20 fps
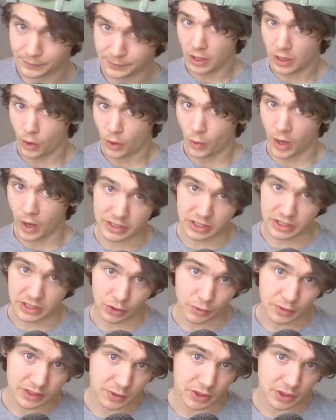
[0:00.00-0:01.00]
What we
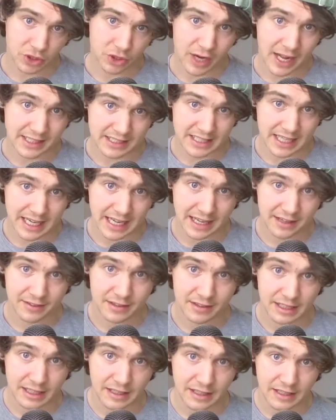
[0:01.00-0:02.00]
do is we
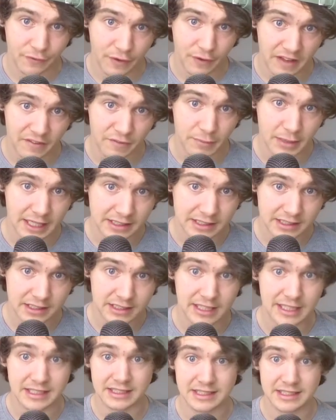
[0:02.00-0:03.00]
translate the 5 minutes
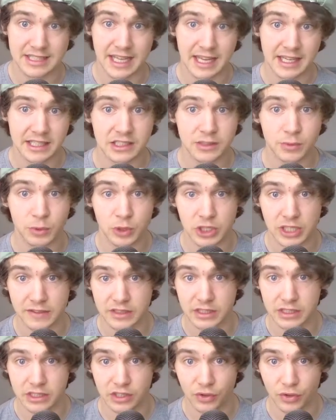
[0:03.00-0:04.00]
into seconds, which
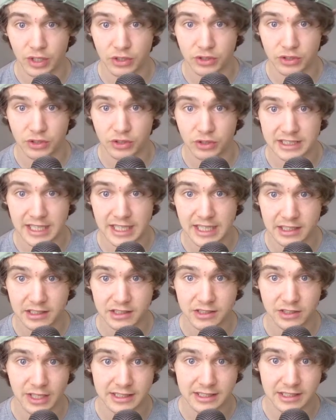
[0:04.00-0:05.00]
gives us 300
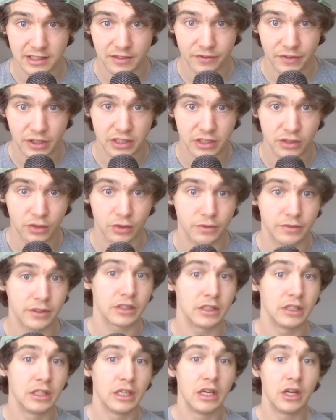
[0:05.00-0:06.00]
seconds. So that's converted
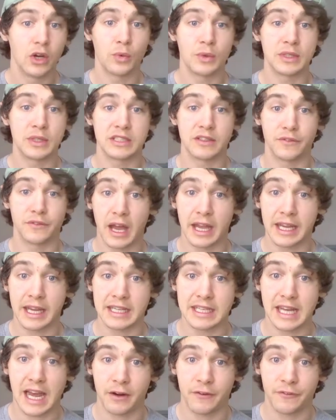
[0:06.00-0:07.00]
over. We
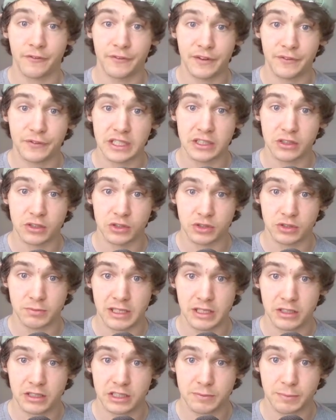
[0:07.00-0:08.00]
divide our 1,500
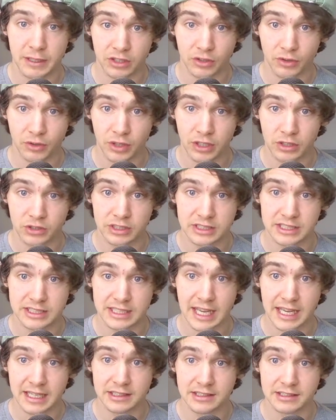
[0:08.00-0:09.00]
meters by 300
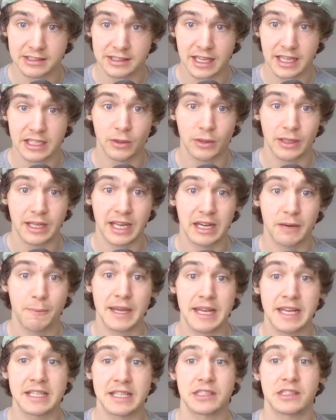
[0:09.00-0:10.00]
seconds, and you'll get a
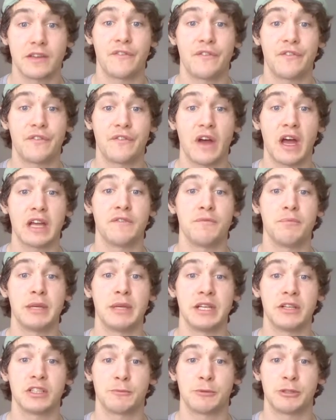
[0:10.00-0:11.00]
pace of 5
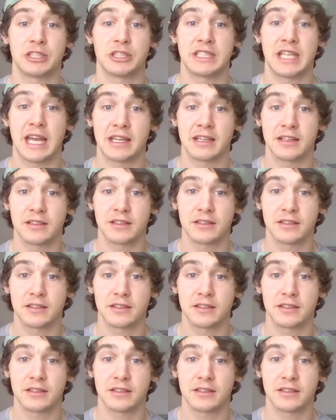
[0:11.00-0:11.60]
meters per second.